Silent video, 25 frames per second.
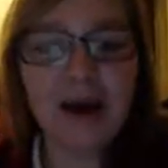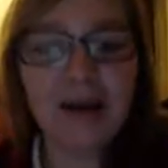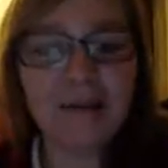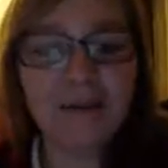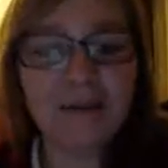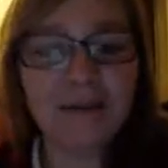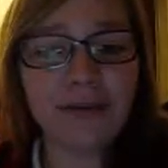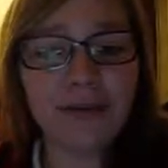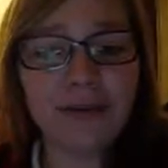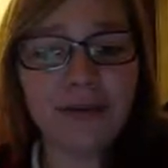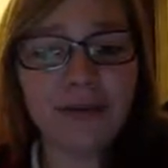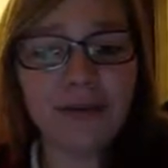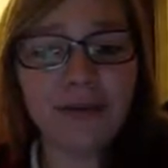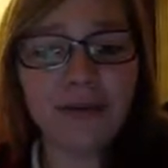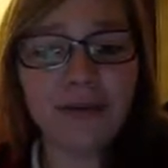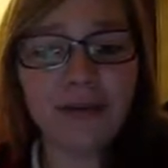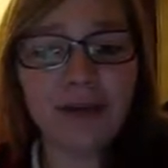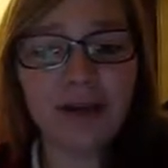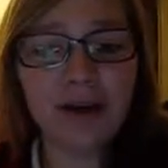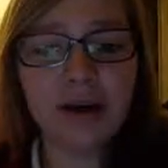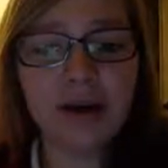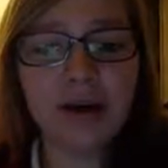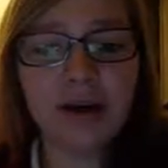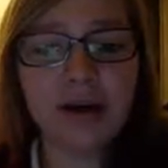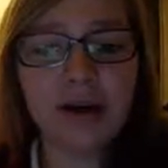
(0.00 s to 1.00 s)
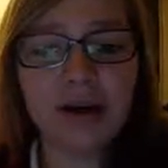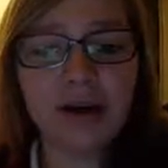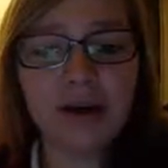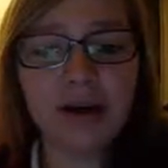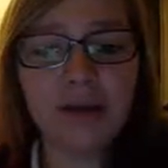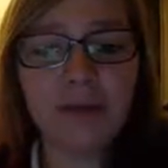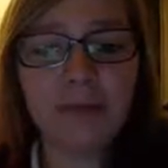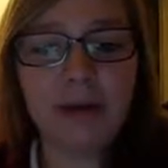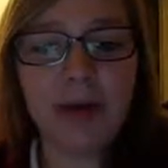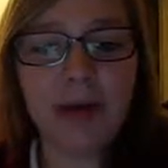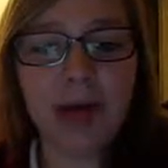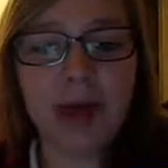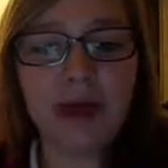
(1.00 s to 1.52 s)
If you
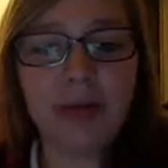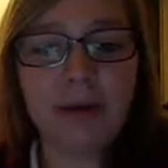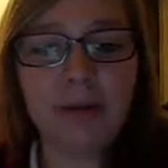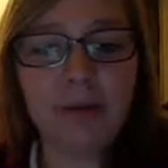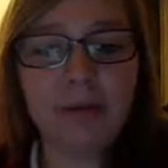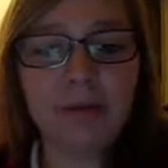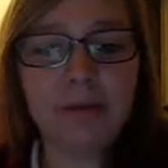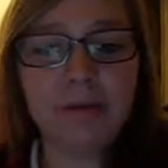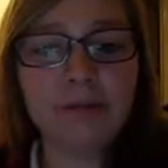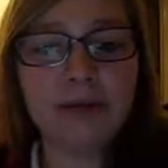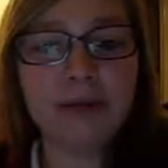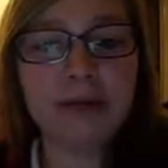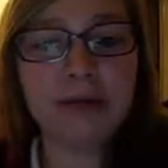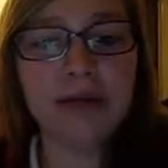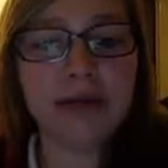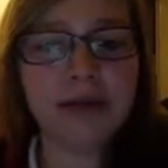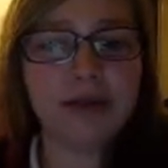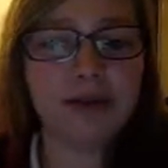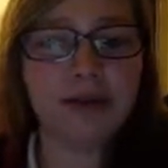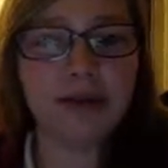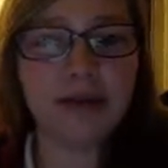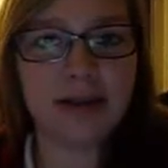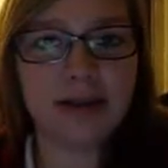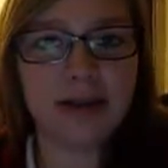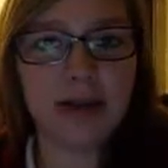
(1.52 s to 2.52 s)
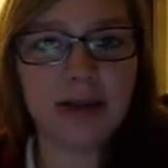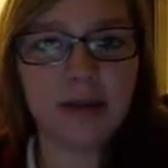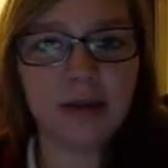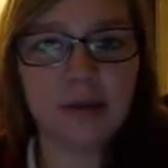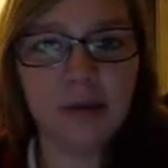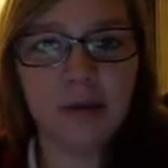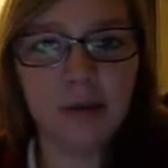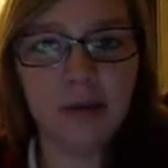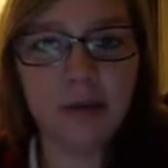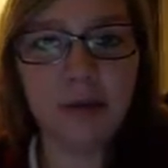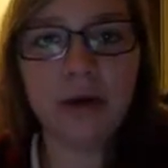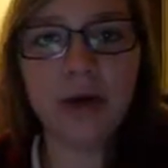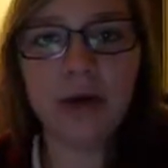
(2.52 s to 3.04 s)
could be anyone besides yourself,
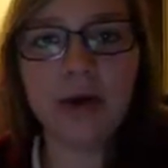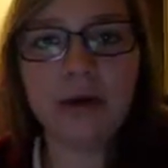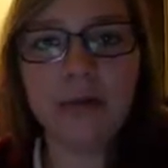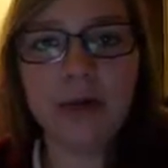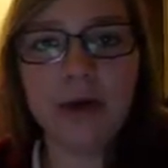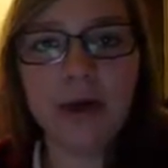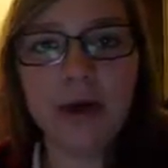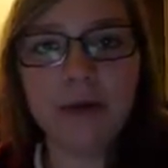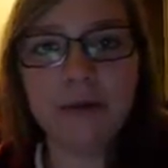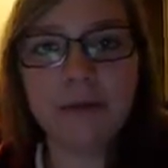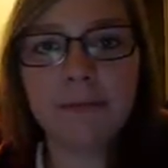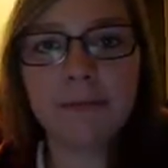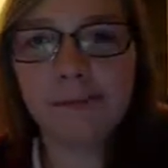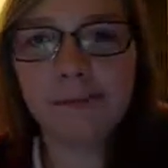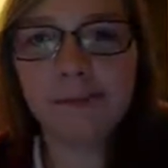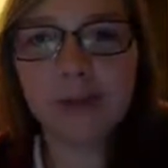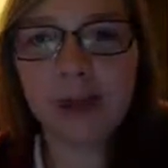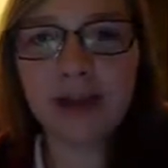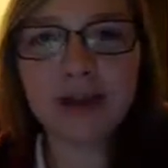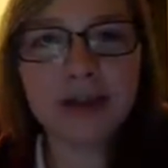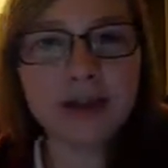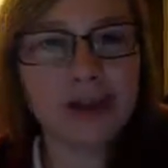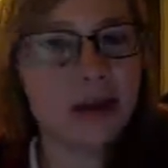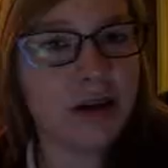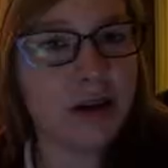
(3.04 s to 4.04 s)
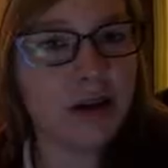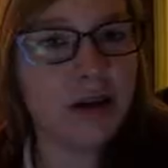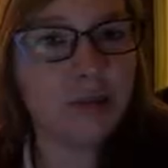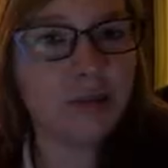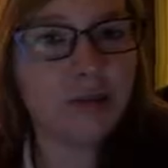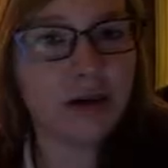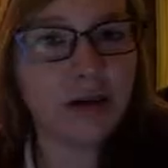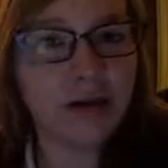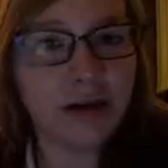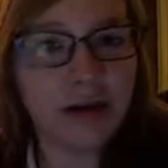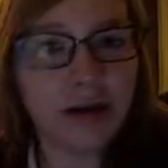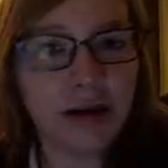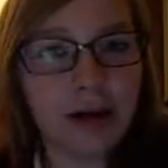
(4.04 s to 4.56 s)
what would you be? That's a hard
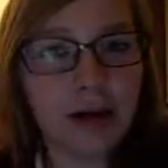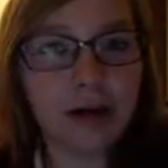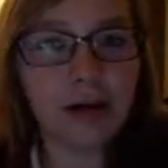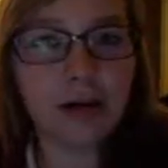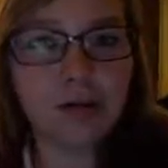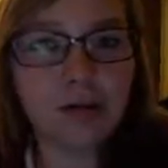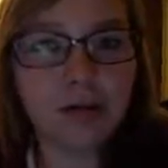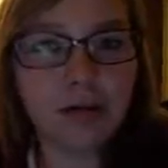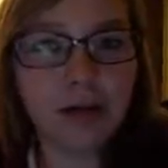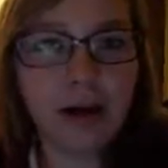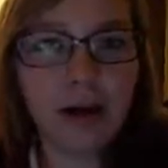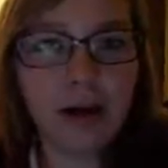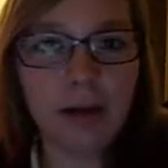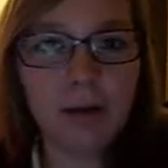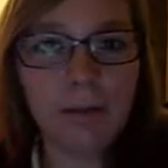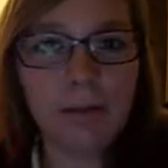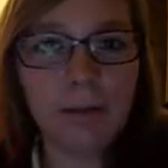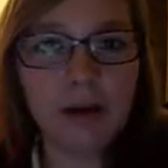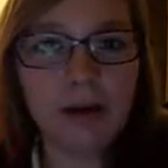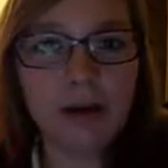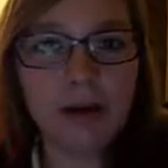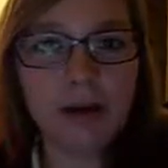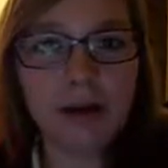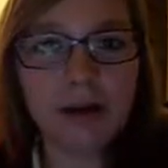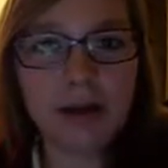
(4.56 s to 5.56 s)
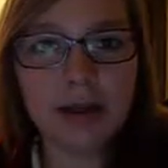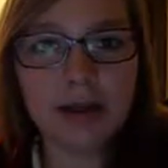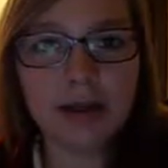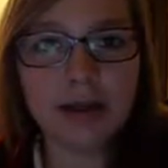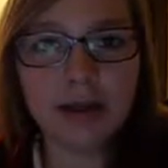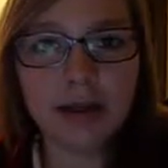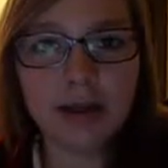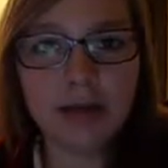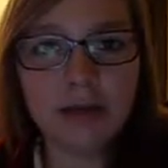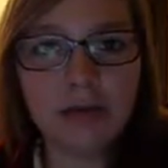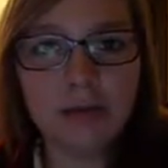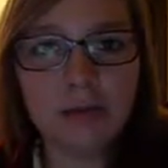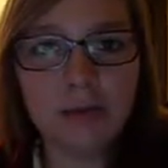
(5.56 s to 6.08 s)
one. I'm really
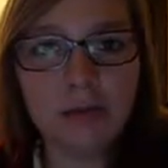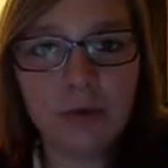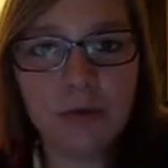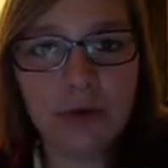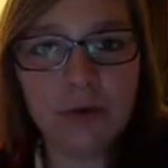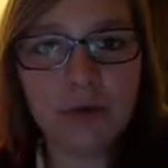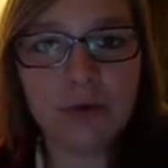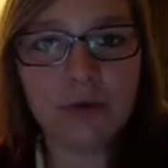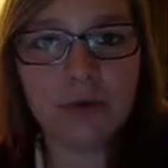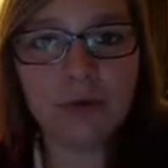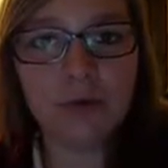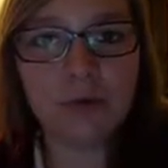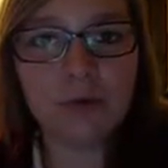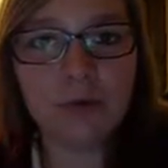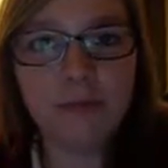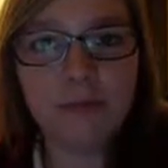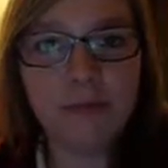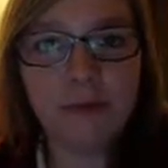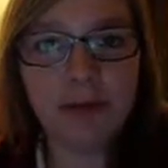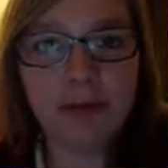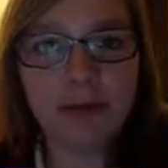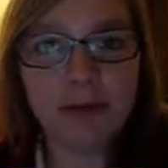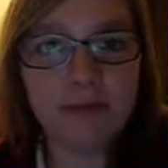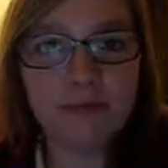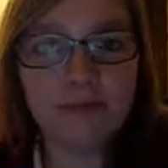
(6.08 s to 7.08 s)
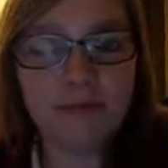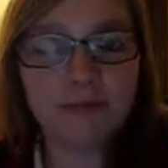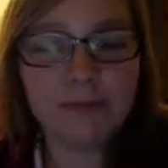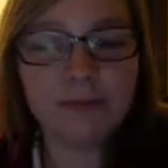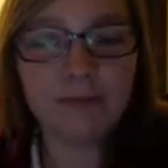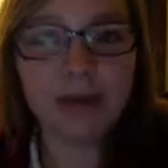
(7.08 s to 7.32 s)
content with me.